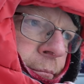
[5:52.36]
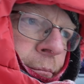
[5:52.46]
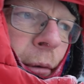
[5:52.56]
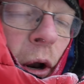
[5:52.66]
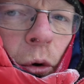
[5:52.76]

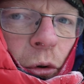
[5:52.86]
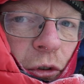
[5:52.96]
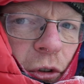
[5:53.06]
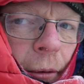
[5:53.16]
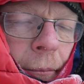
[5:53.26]

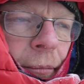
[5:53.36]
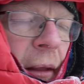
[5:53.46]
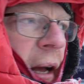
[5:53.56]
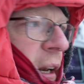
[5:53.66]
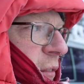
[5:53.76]
blows.
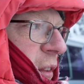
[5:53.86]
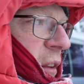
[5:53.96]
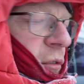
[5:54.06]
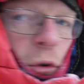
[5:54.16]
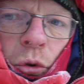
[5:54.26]
And if that
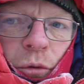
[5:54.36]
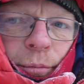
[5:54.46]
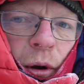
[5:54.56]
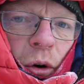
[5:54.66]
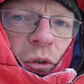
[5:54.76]
fuse
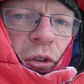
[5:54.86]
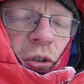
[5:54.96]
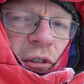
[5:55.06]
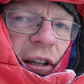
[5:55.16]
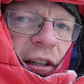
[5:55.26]
blows, you
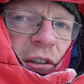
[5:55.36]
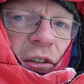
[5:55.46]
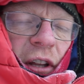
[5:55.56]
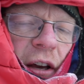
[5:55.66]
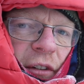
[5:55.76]
suddenly
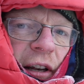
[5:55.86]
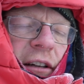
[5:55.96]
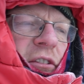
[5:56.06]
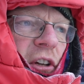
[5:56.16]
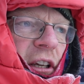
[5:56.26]
don't have
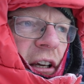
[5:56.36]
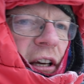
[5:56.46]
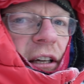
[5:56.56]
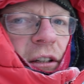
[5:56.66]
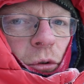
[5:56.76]
electric
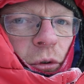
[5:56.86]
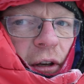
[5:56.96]
into the